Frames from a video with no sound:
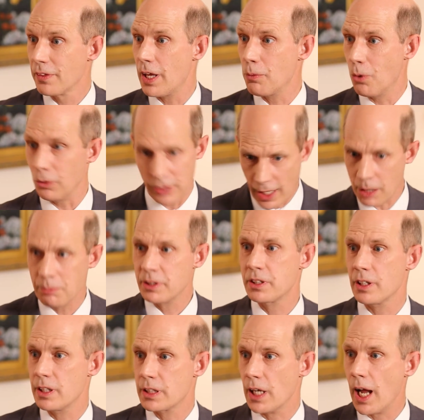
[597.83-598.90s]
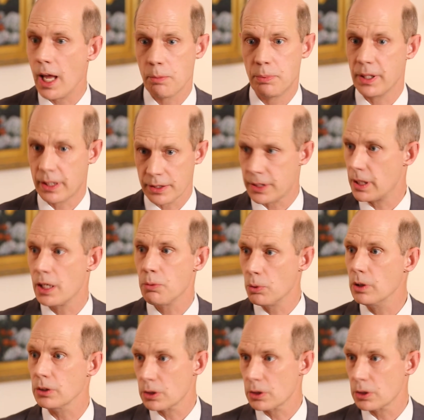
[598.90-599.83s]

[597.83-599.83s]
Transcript: They won't let him into the Diet because he will